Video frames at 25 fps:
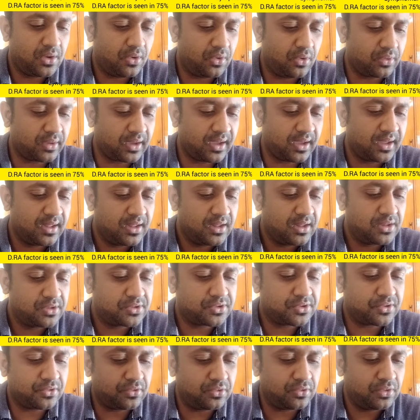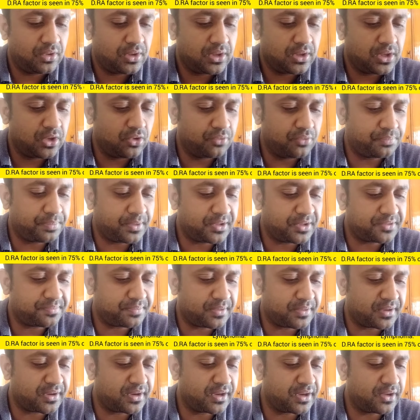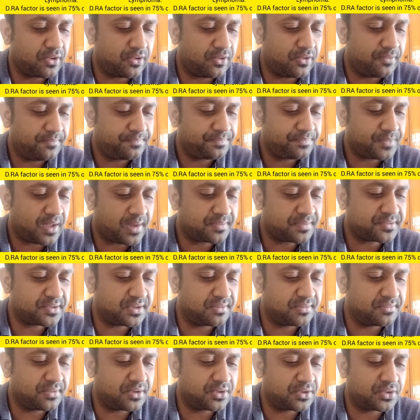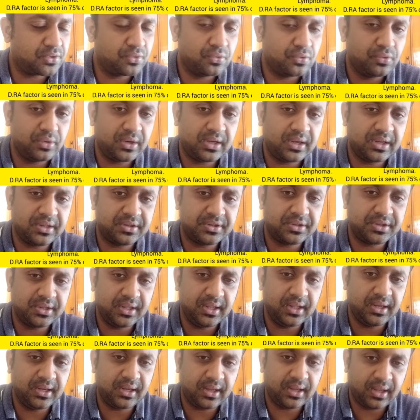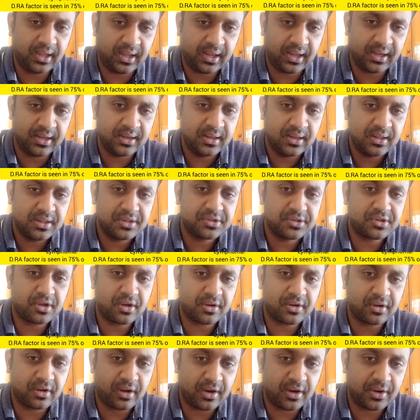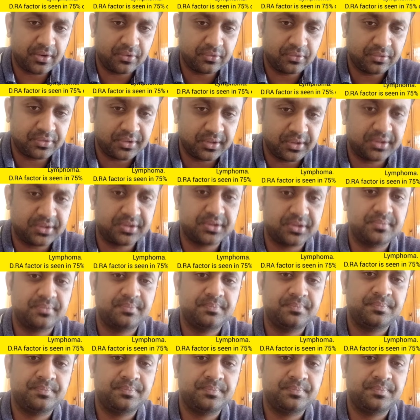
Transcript: Okay, so lupus pernio, option number 2, it is seen in sarcoidosis.